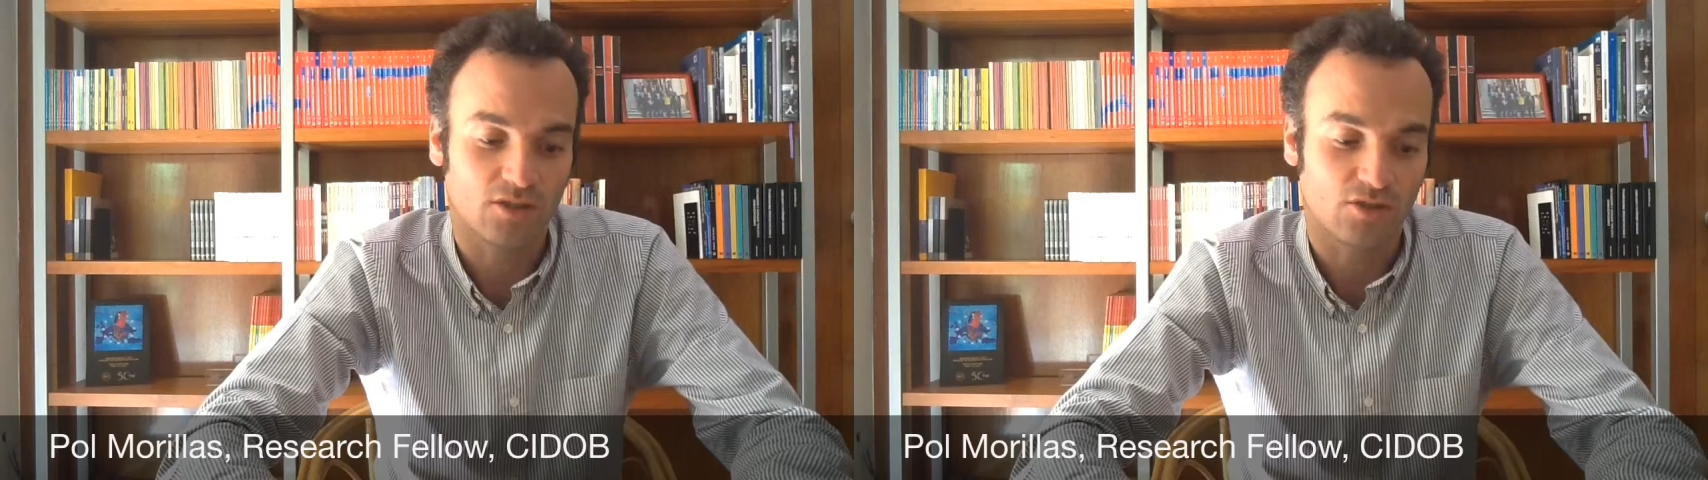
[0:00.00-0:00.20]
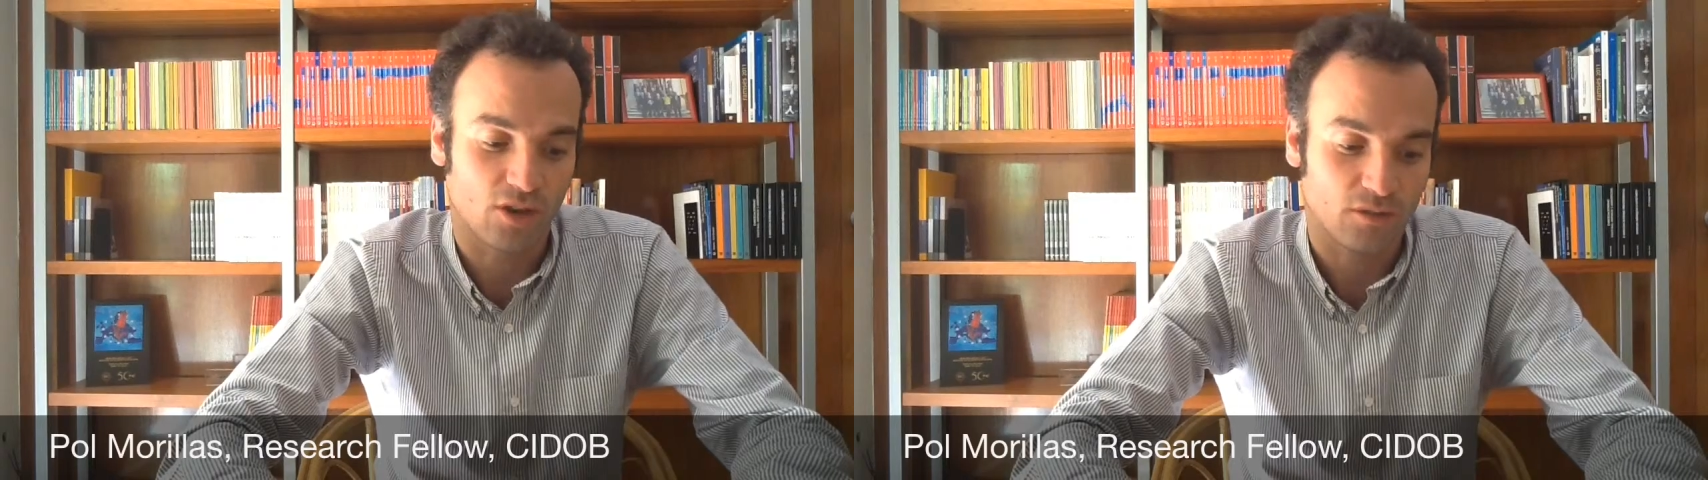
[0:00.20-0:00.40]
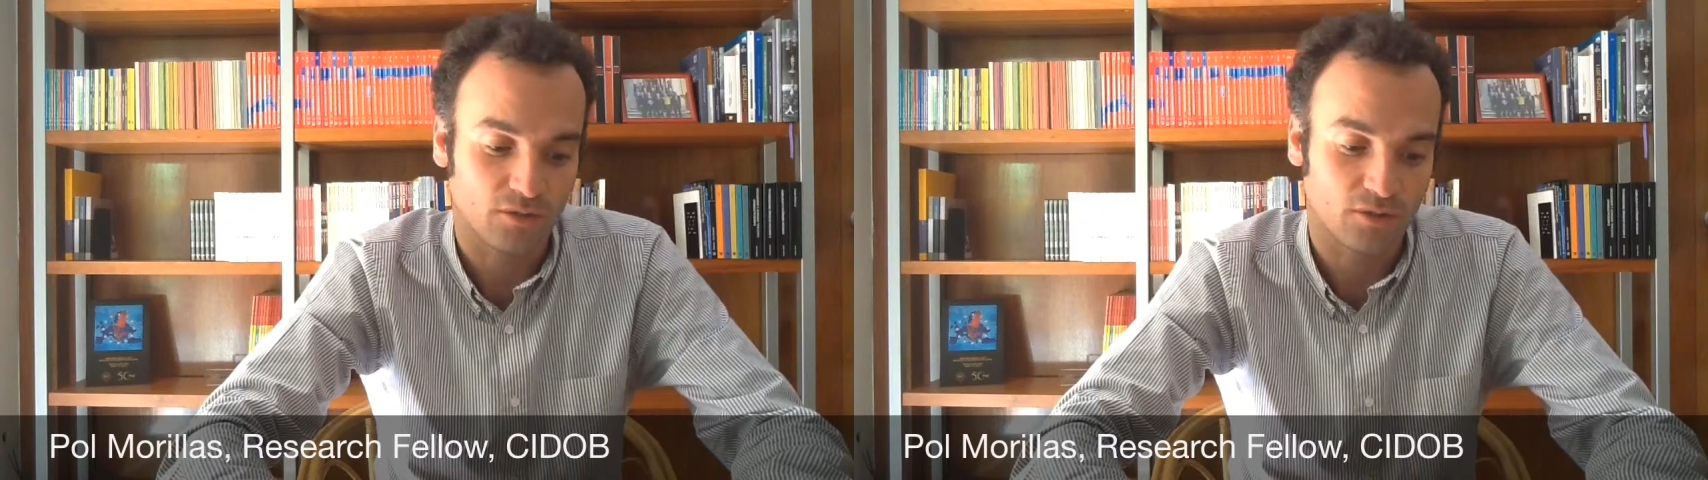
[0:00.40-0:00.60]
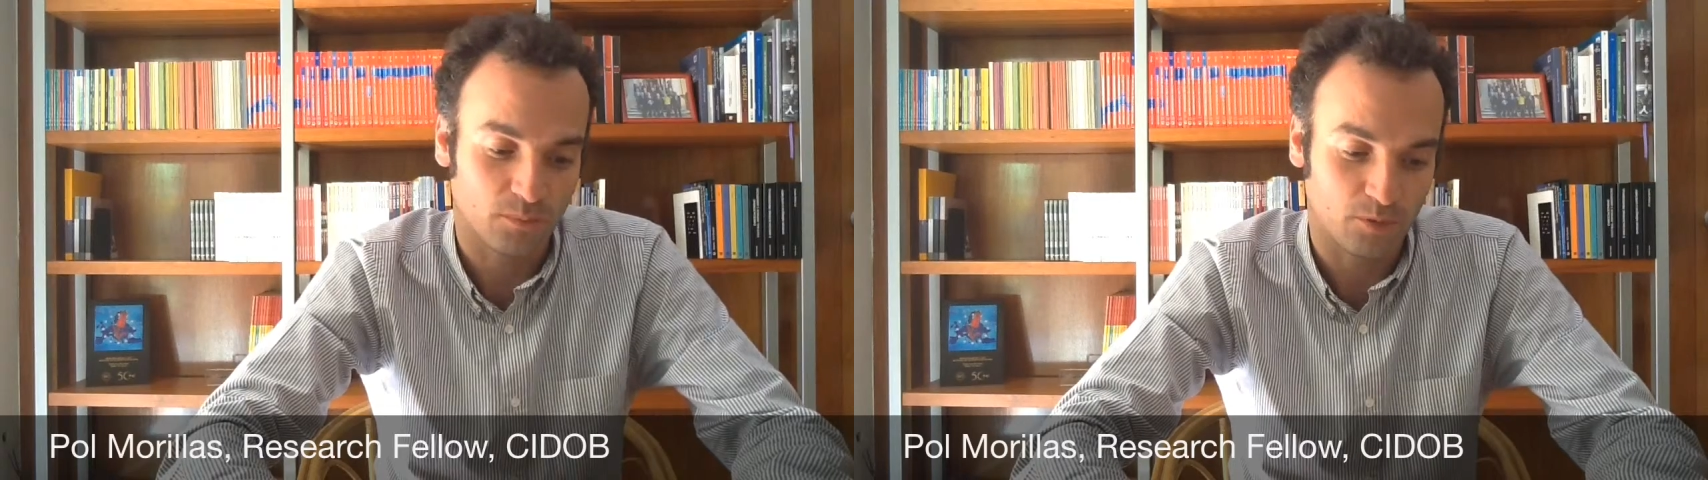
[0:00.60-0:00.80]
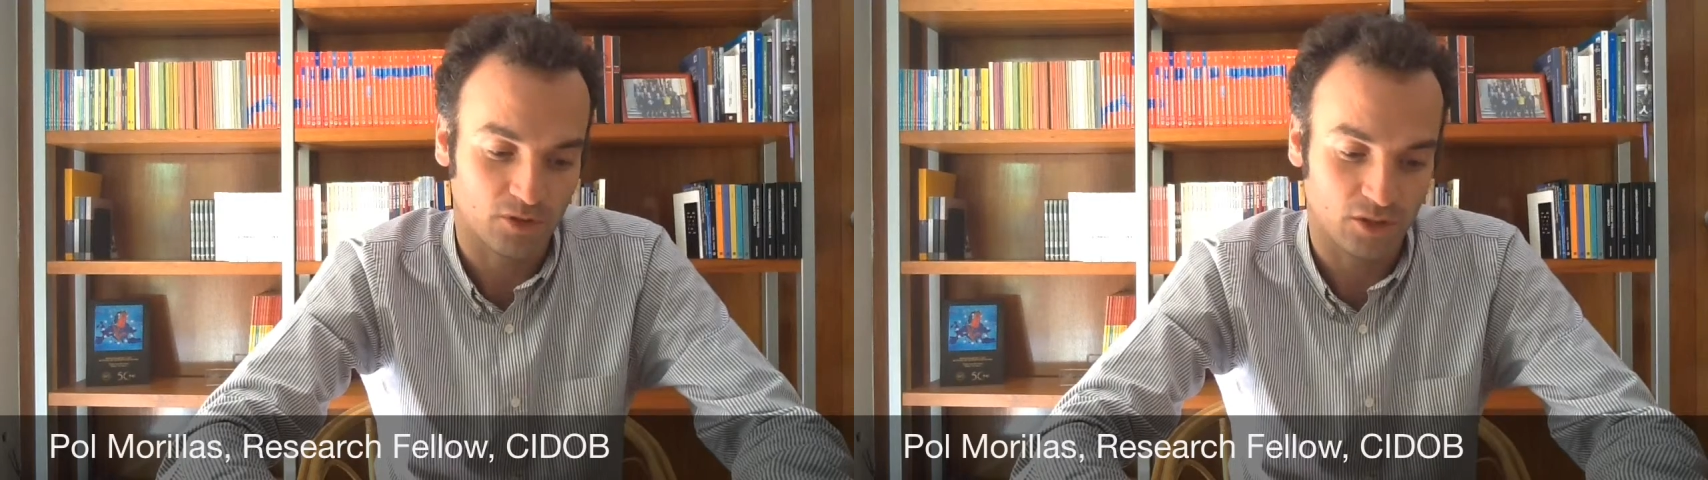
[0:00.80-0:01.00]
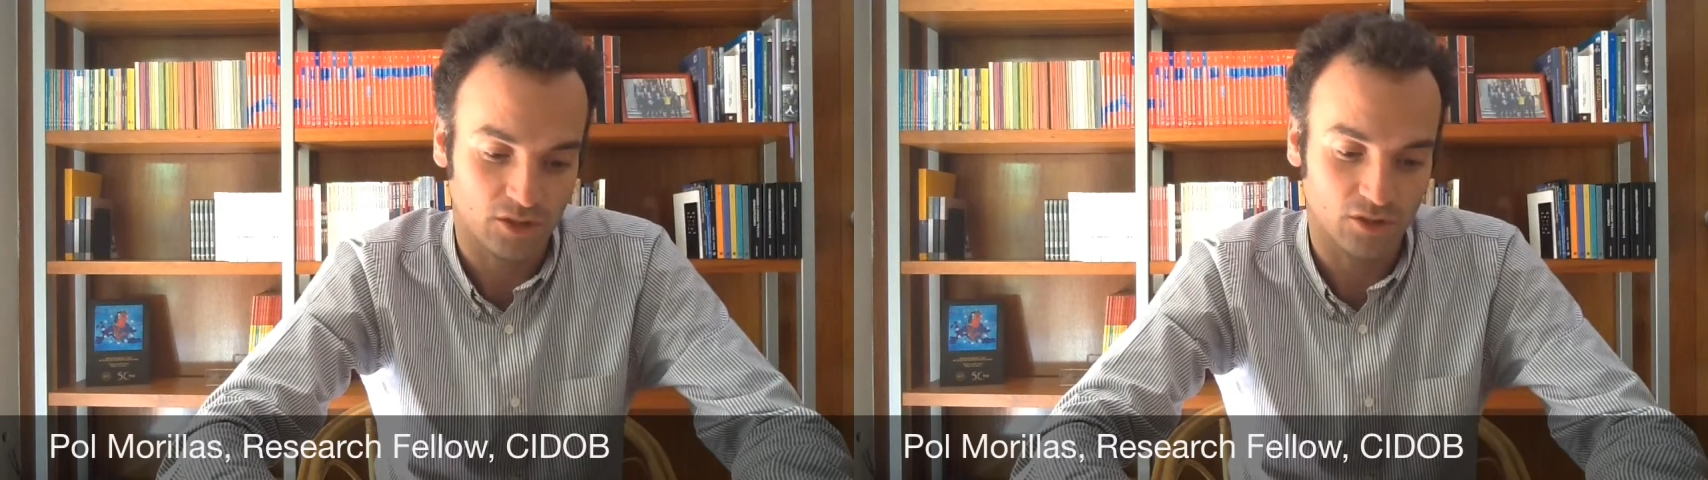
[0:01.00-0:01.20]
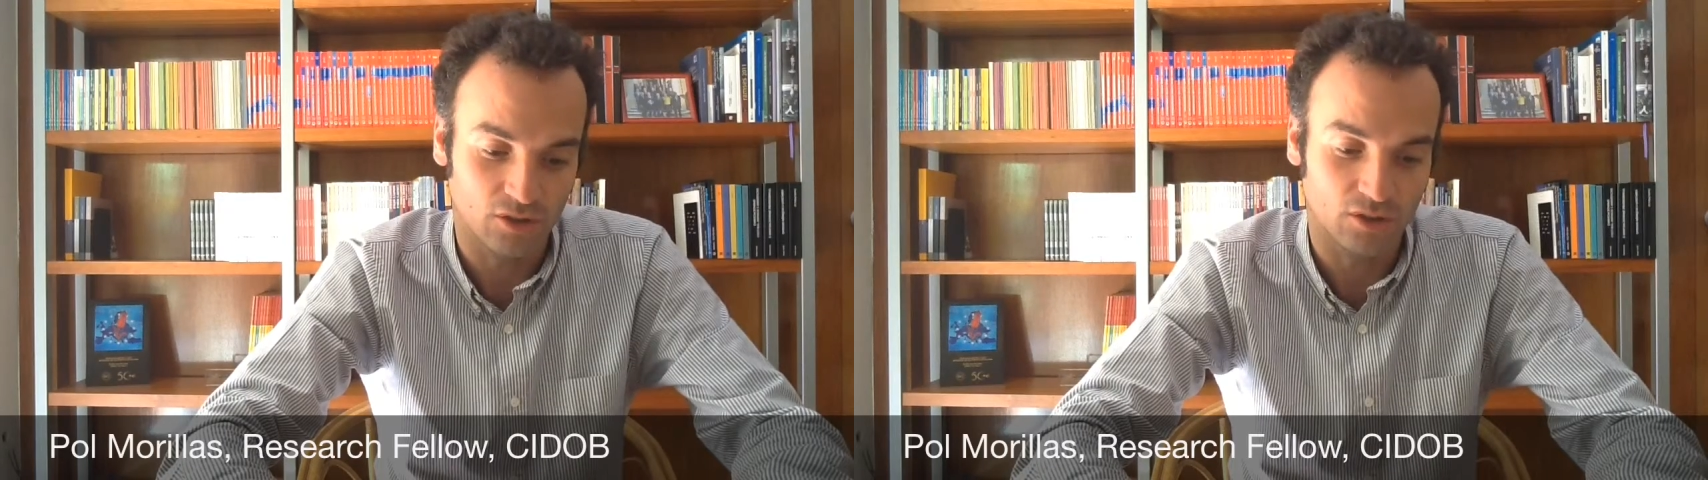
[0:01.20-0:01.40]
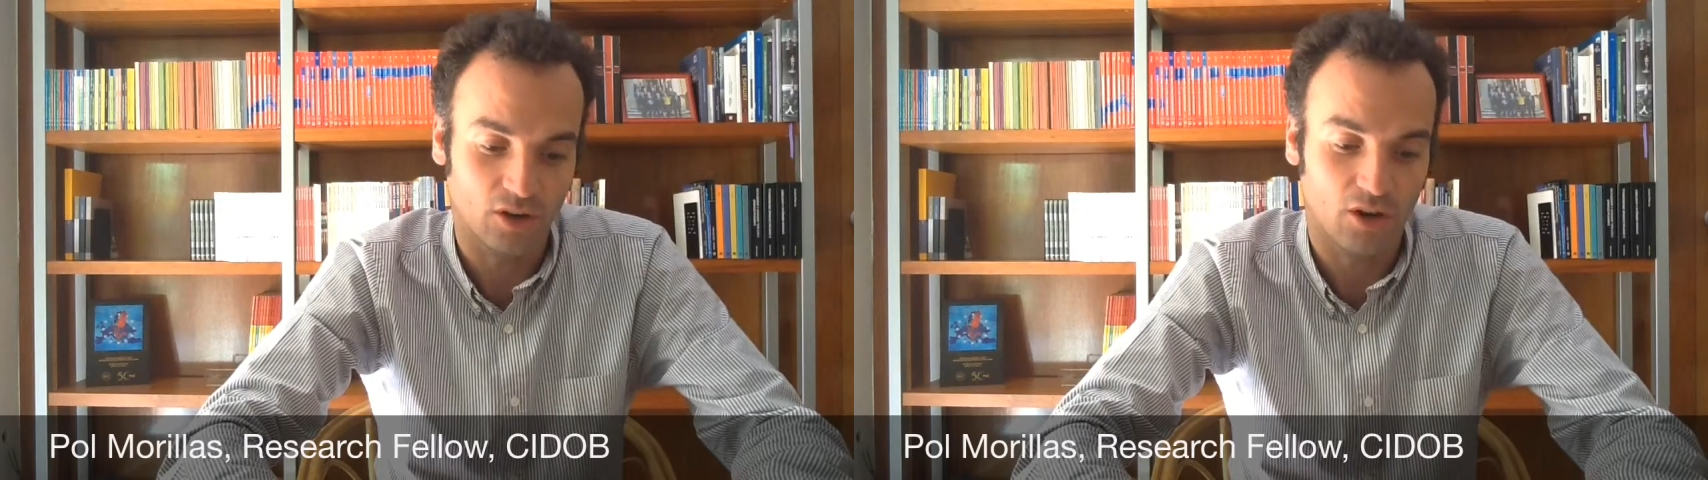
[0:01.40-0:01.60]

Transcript: soft procedure